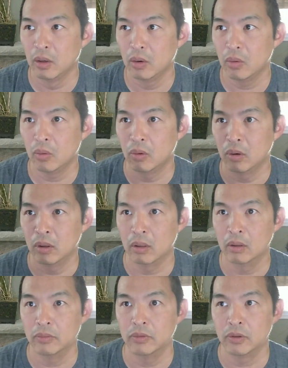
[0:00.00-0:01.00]

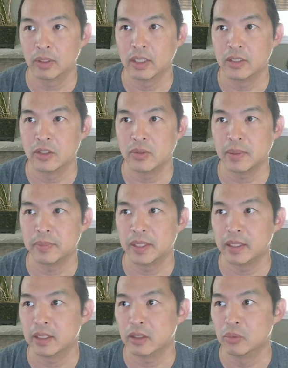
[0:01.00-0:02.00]
or they're going to do something
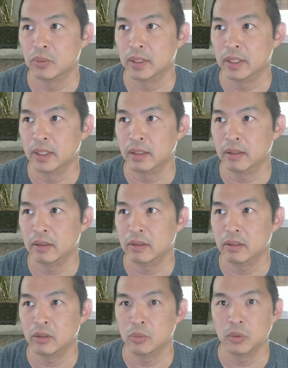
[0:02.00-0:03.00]
that
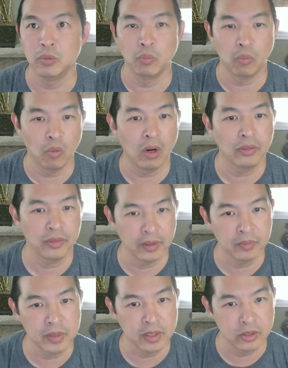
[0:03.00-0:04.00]
you wouldn't want
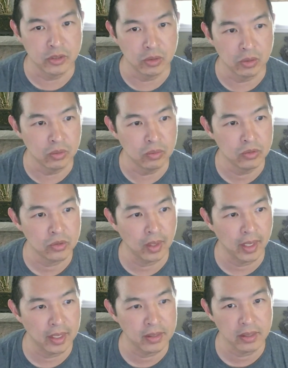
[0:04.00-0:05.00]
them to do. So I
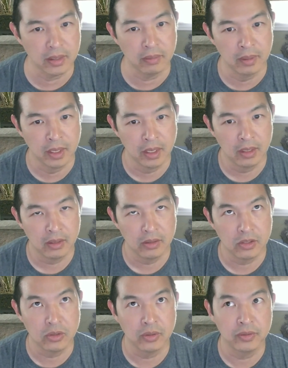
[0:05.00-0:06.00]
guess do
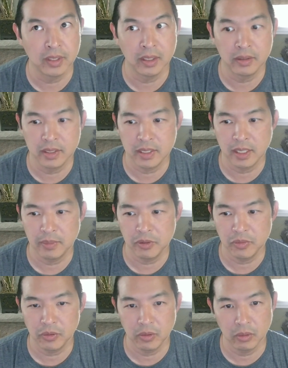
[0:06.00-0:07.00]
you have any tips
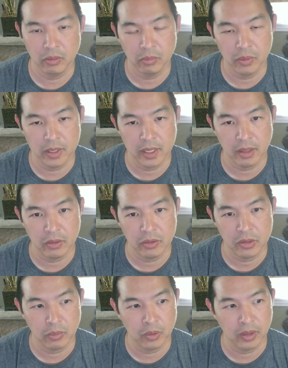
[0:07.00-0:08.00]
for
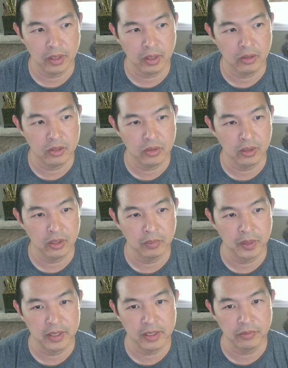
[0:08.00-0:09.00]
retailers on what they could do a little
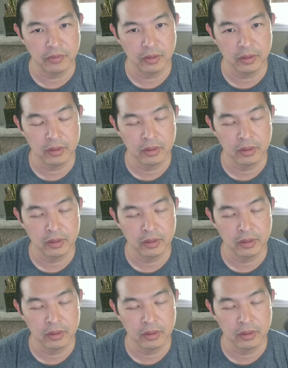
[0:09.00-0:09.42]
bit different?